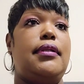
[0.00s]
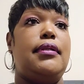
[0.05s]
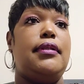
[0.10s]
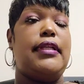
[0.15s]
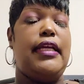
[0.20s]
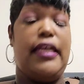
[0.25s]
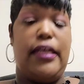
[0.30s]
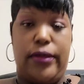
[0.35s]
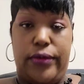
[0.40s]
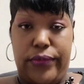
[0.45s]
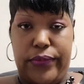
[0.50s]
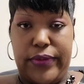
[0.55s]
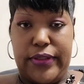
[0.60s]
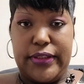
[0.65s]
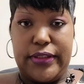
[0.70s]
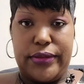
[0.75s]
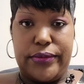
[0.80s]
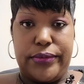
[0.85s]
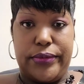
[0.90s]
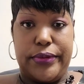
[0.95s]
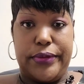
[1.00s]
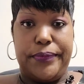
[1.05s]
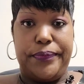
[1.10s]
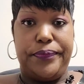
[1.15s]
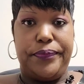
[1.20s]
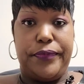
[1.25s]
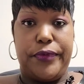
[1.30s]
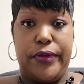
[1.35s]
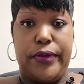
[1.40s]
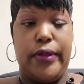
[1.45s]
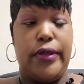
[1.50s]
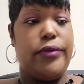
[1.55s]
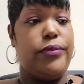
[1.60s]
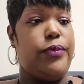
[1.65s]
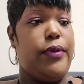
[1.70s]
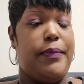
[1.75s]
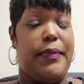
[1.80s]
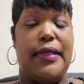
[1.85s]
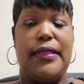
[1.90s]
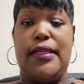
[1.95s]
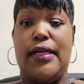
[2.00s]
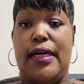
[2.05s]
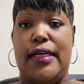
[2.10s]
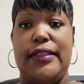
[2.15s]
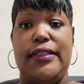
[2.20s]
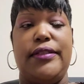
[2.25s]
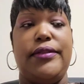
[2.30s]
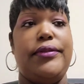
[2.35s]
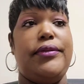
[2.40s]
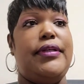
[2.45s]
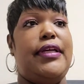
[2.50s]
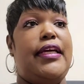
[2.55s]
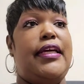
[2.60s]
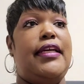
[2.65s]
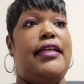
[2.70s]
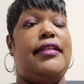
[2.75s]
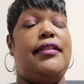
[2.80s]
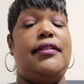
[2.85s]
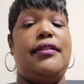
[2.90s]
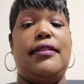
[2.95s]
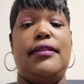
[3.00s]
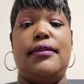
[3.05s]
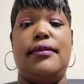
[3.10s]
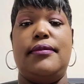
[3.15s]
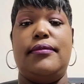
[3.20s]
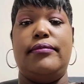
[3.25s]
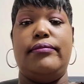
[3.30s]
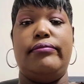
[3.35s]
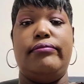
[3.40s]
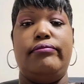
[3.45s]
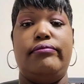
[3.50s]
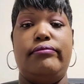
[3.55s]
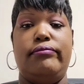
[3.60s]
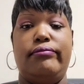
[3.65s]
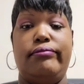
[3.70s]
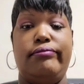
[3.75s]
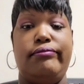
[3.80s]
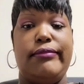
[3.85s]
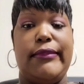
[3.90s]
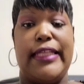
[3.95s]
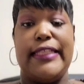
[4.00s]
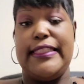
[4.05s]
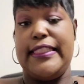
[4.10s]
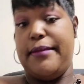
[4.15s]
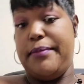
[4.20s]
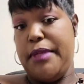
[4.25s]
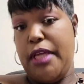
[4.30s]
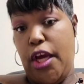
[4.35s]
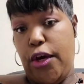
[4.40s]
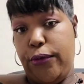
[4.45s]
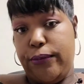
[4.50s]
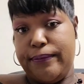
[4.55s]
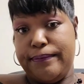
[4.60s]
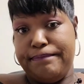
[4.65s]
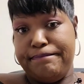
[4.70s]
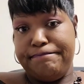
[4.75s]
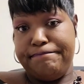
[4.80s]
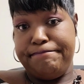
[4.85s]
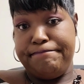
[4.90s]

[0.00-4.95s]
they agreed to him with my doctor, and they sent me home.